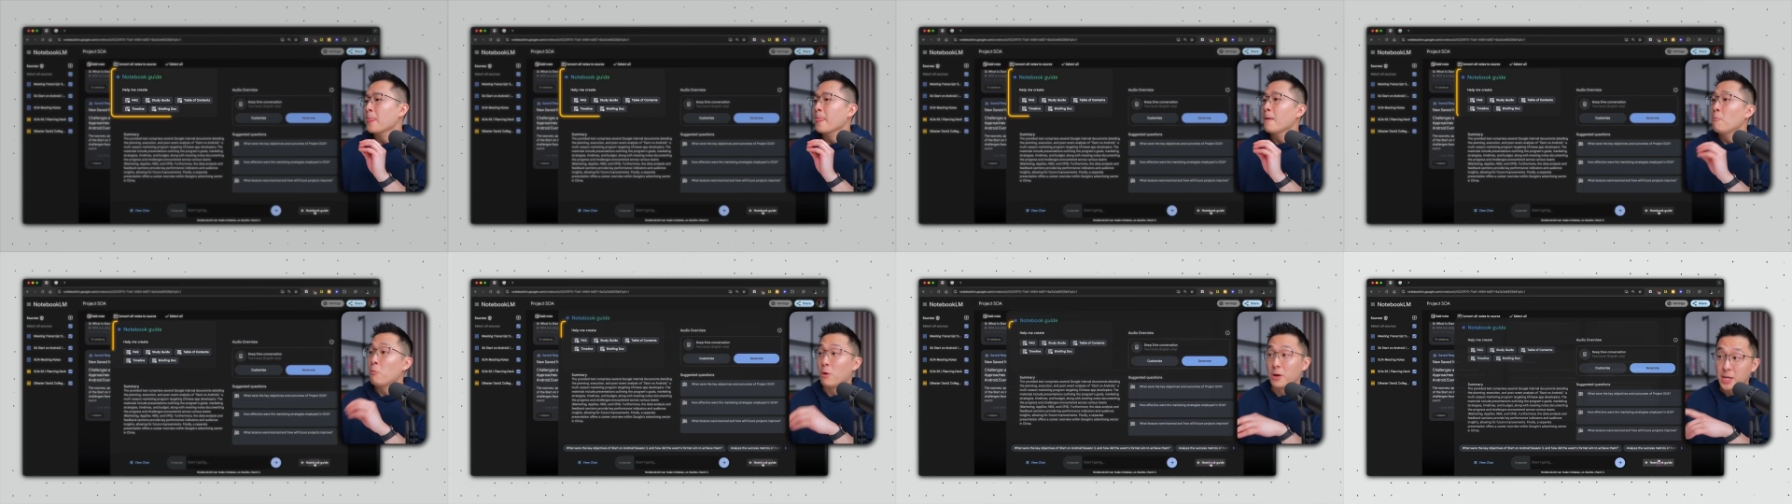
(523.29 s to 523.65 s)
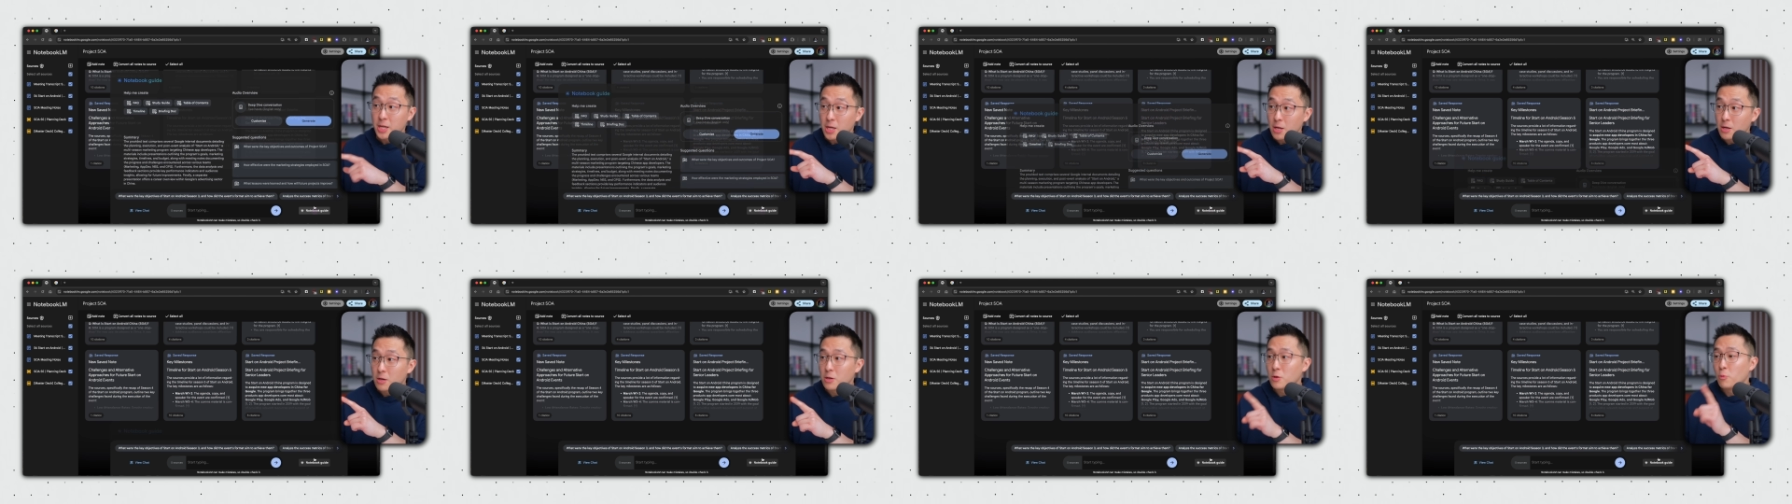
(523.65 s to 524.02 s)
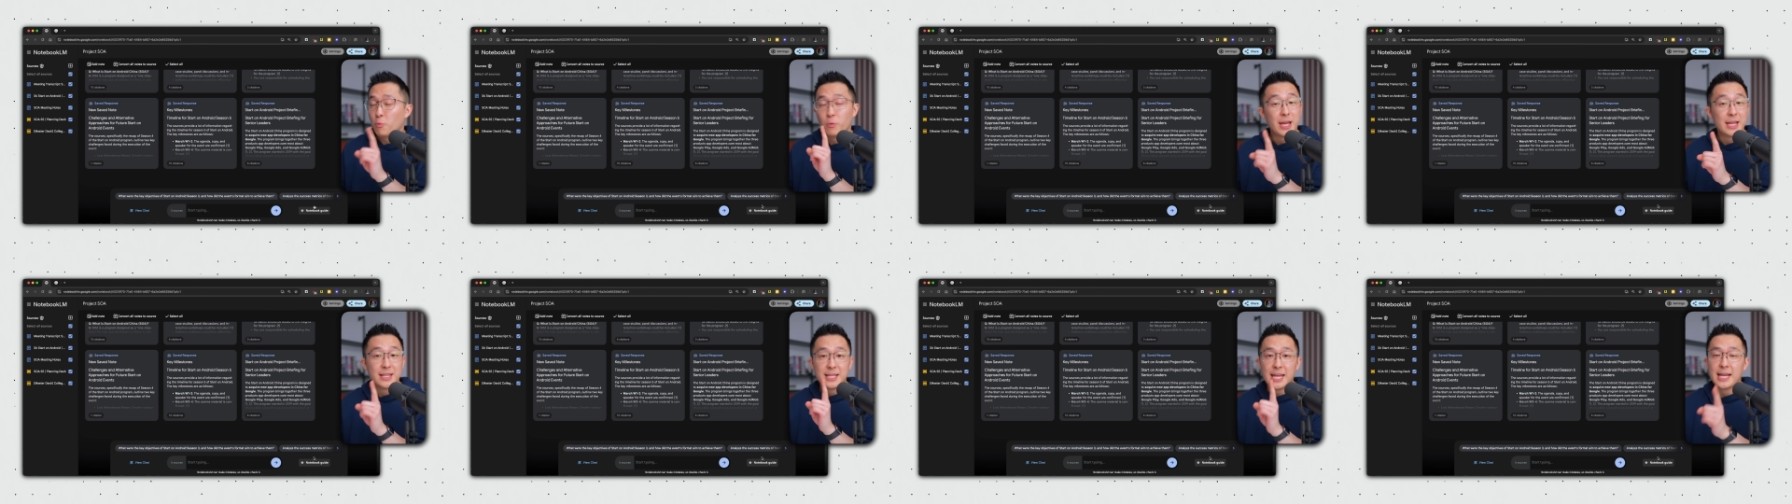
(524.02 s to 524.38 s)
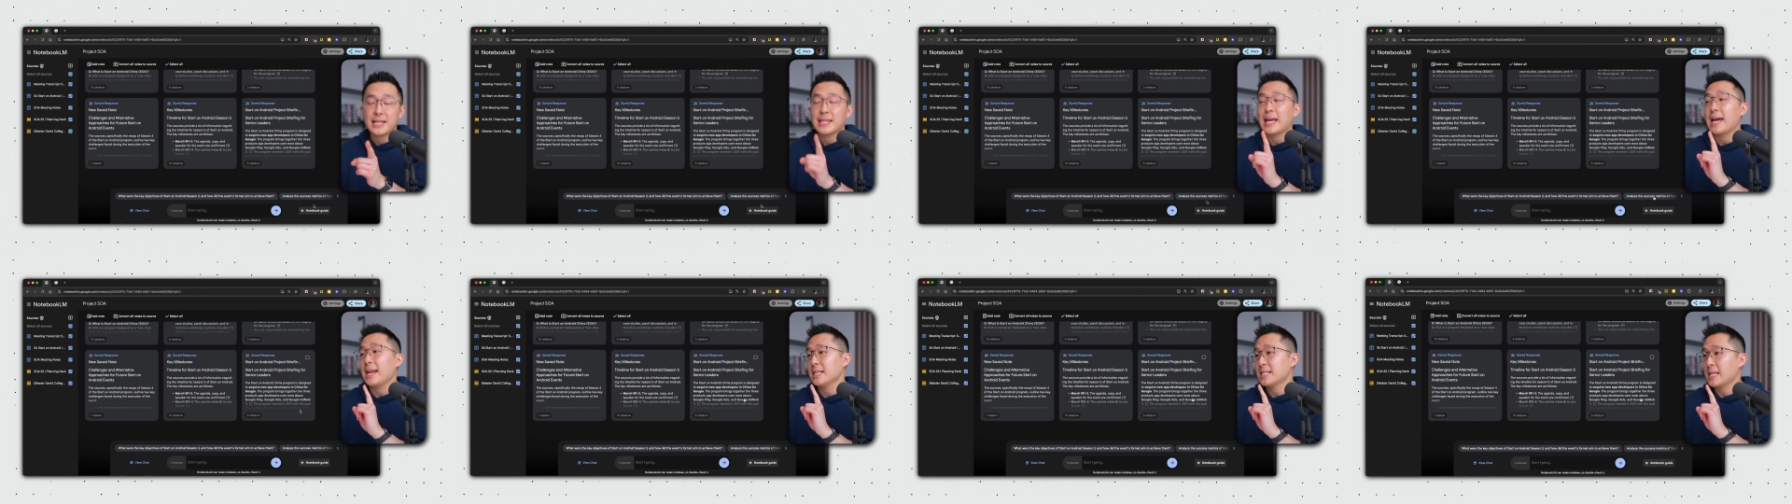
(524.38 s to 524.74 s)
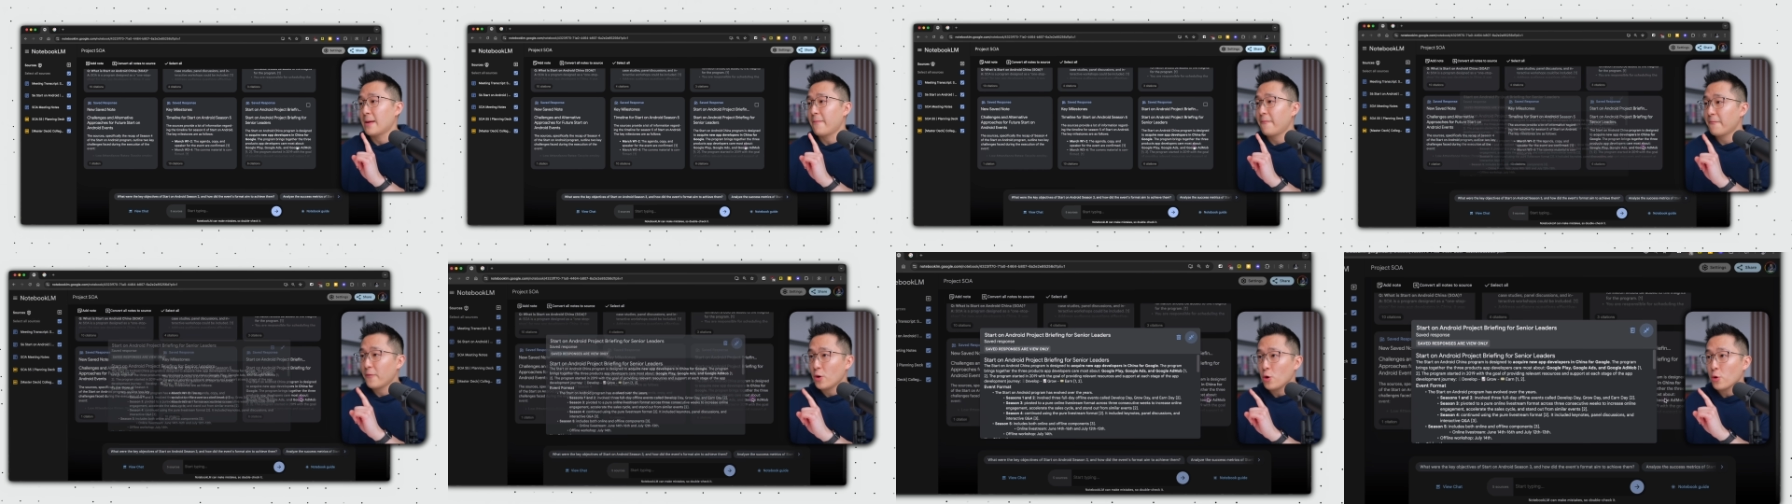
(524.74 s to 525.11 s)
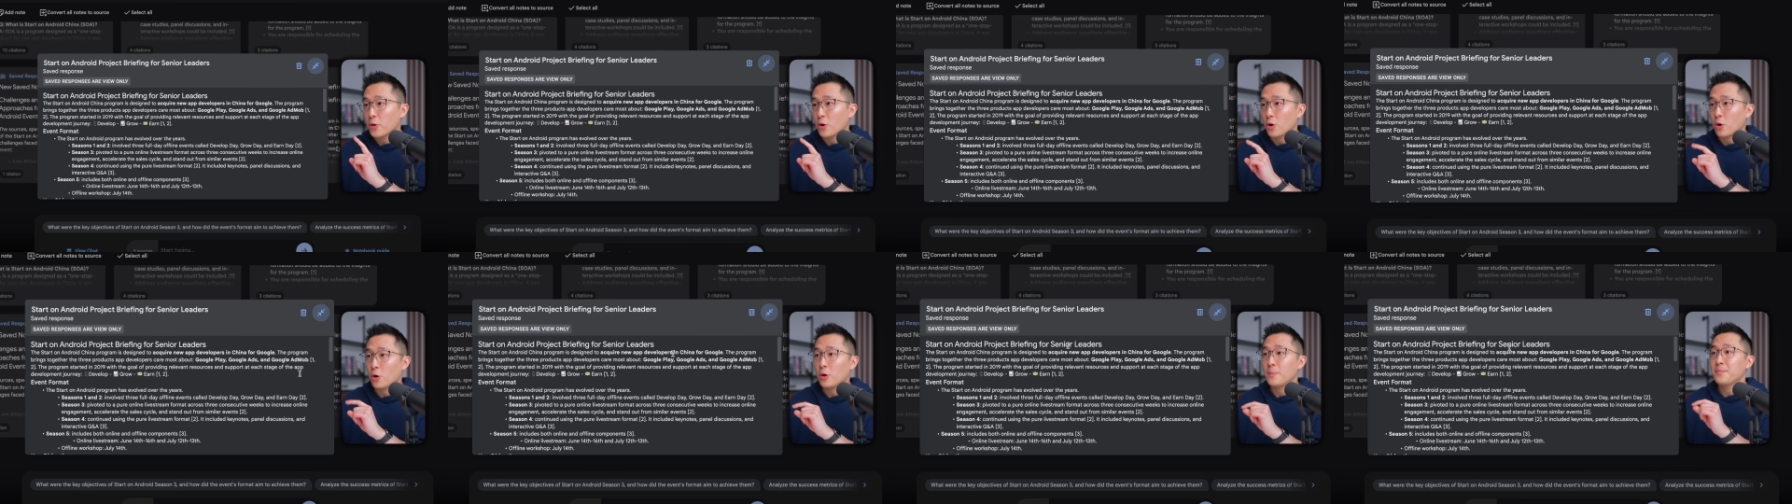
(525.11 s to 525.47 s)
Well, here we can take that a step
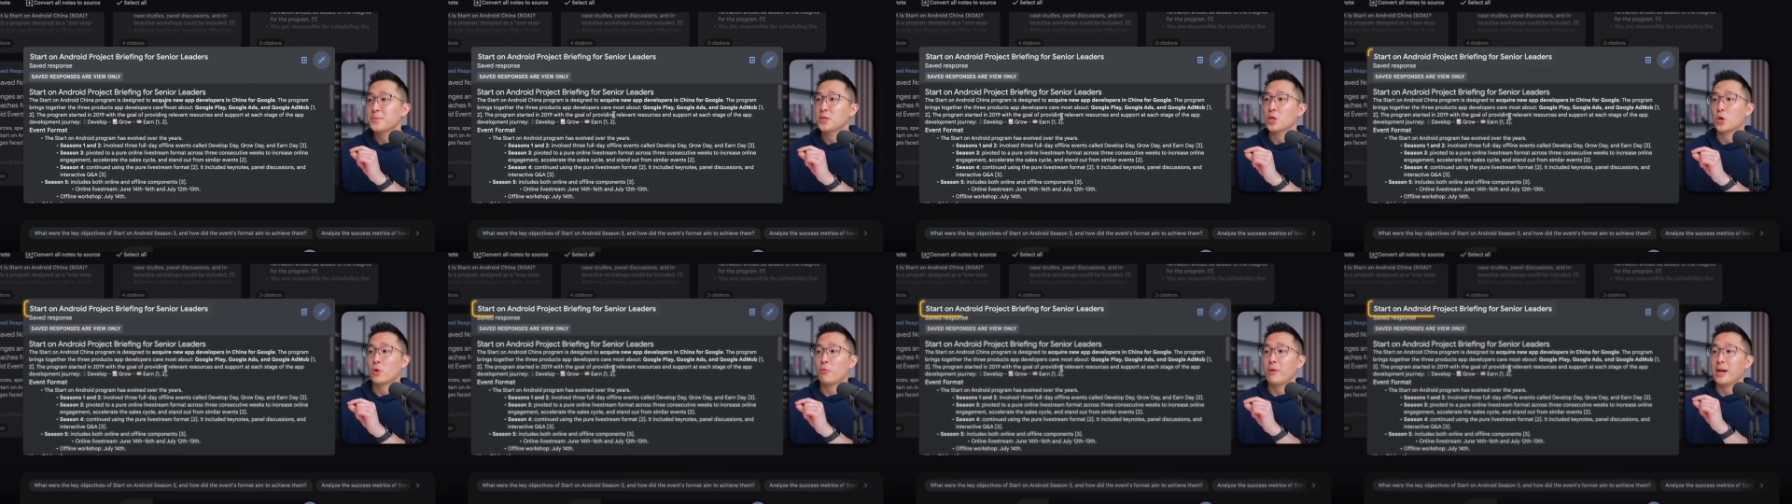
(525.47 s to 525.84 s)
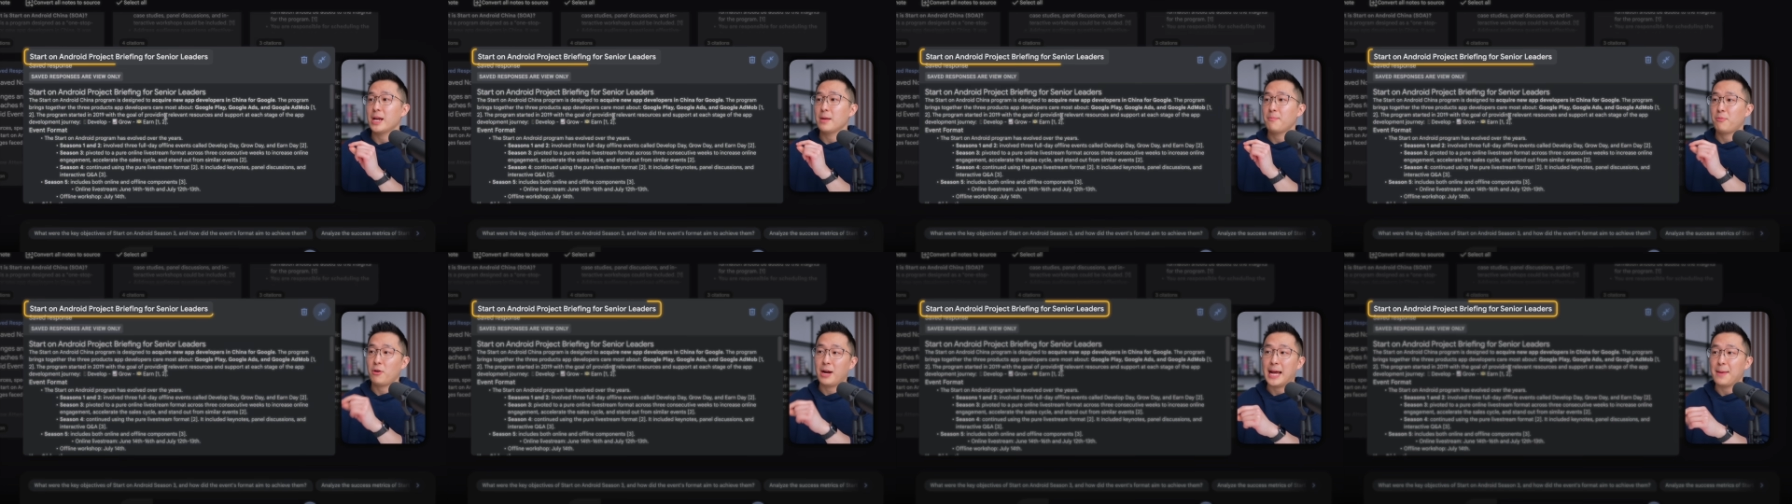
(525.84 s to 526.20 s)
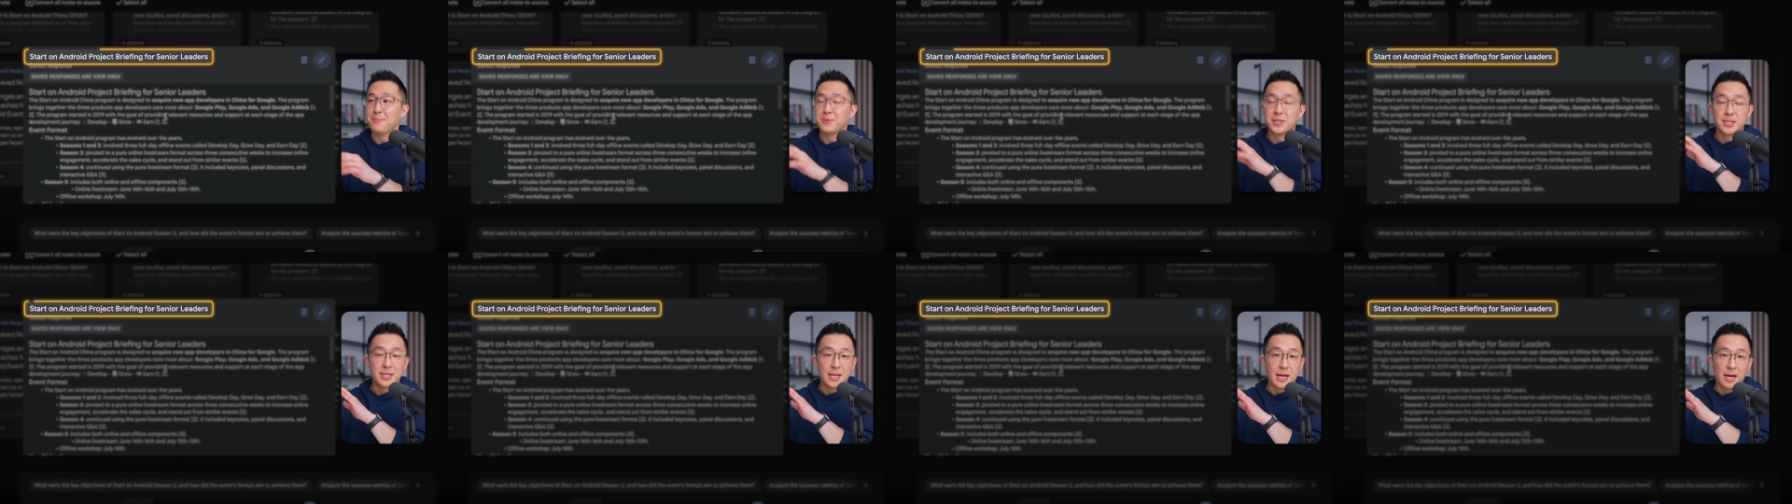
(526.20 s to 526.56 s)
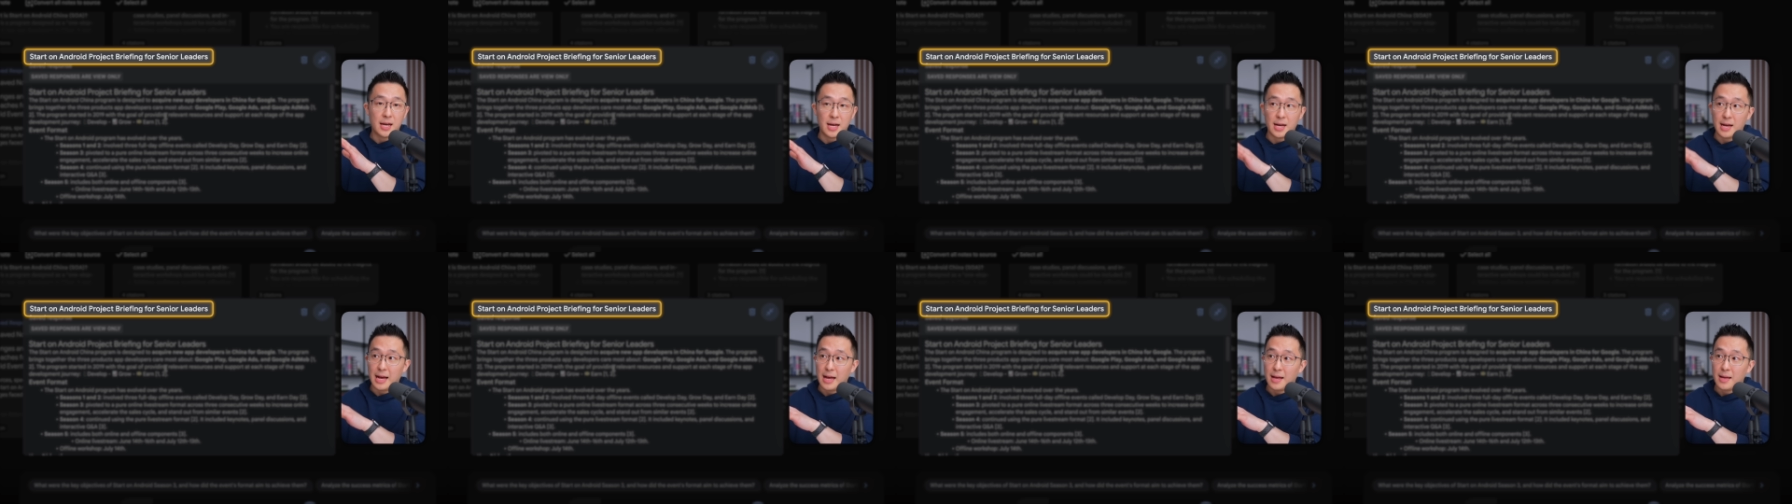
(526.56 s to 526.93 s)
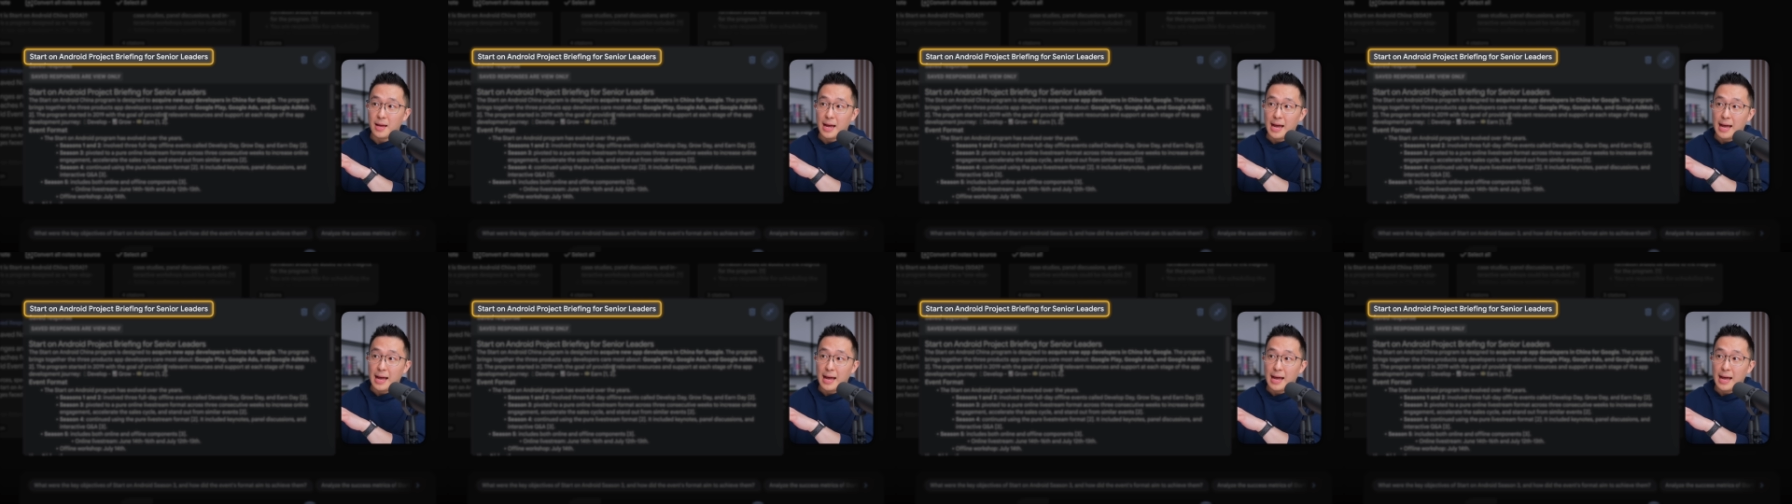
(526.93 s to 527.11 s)
further to create perhaps a